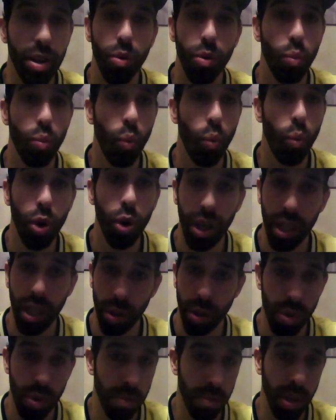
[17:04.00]
to look at
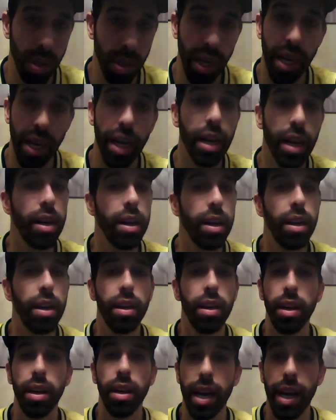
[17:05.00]
the replay
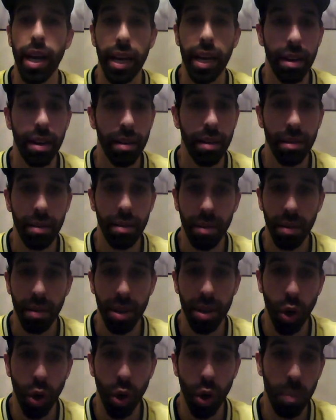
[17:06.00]
and,
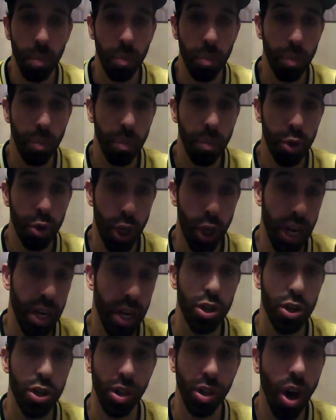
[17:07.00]

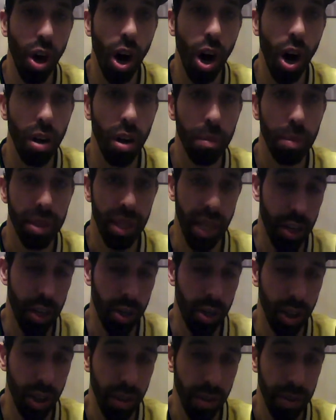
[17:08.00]
change their call
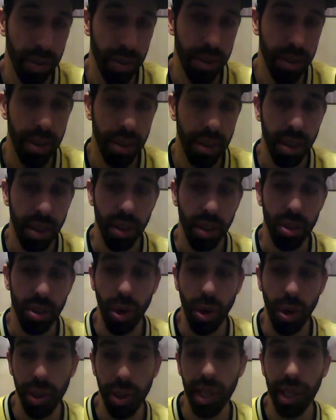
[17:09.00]
potentially.
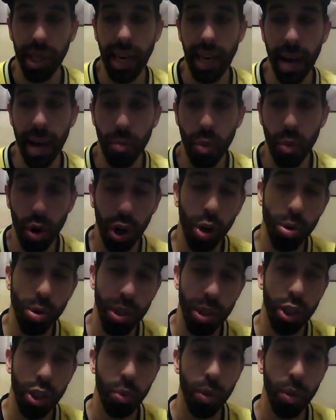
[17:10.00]
So I think a lot more
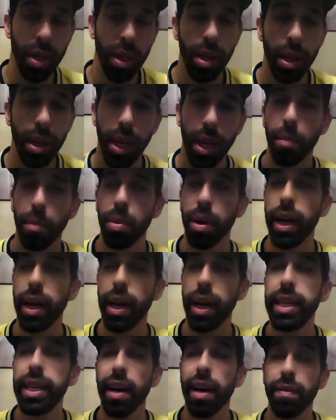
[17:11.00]
goes into it, but I
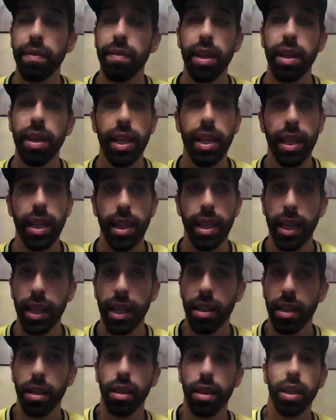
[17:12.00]
definitely
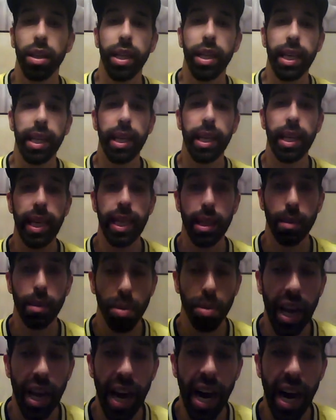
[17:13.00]
think in the
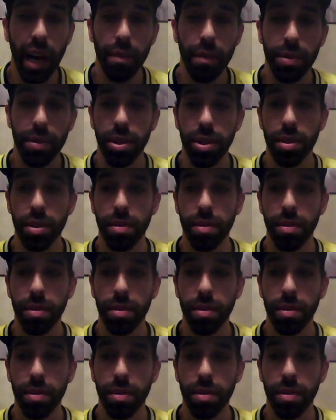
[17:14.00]
playoffs,